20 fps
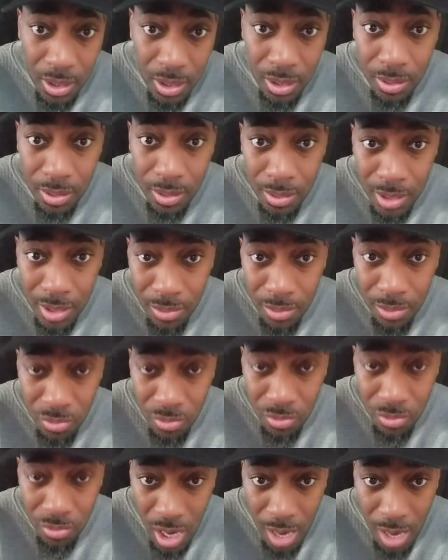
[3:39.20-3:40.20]
deep
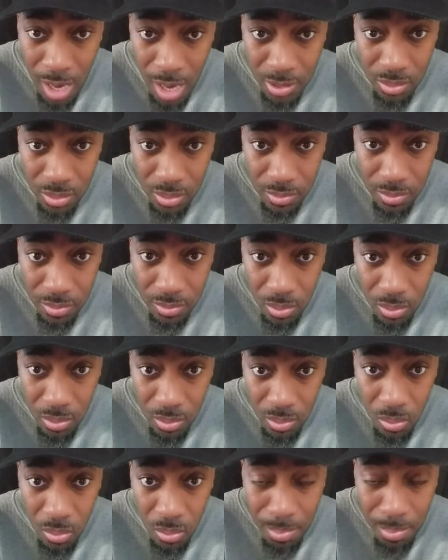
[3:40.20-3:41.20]
drops with
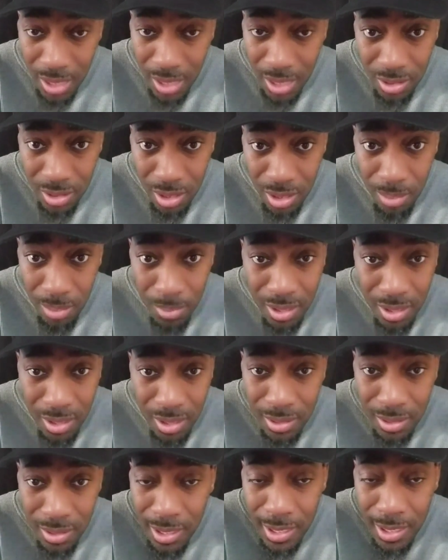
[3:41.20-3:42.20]
Matt Schaub because he
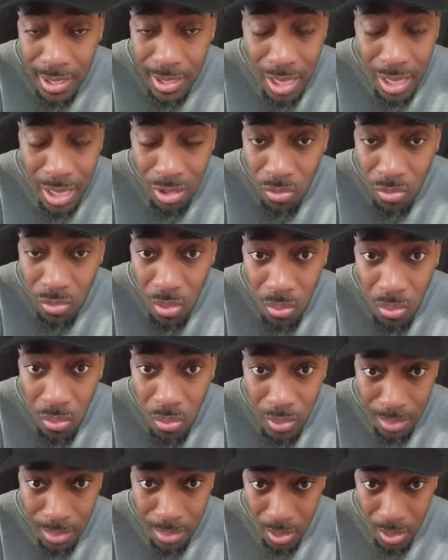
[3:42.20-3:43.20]
can't throw that
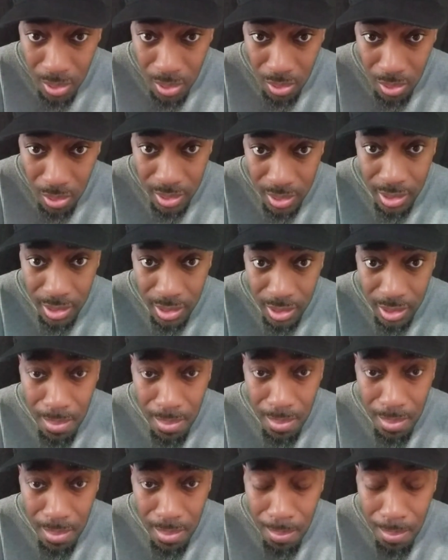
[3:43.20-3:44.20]
ball that deep.
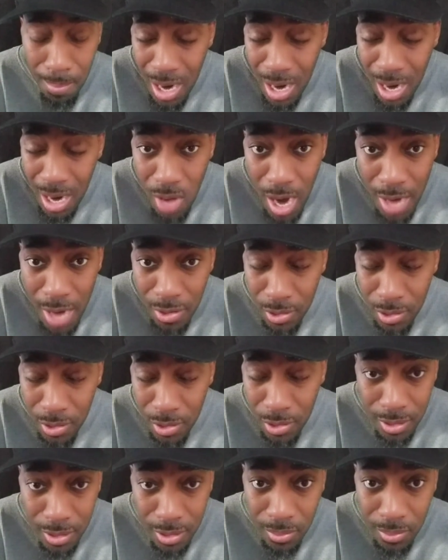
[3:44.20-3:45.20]
Matt Ryan, you could
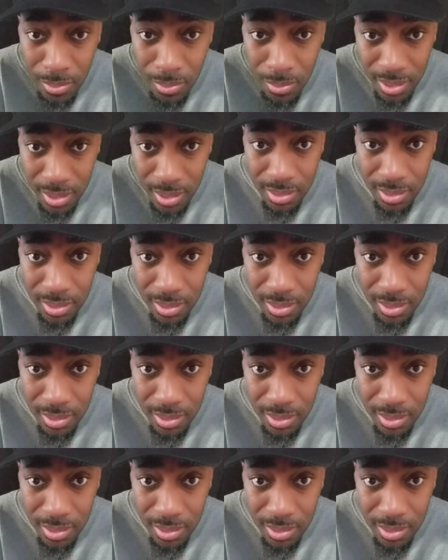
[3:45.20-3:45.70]
do this.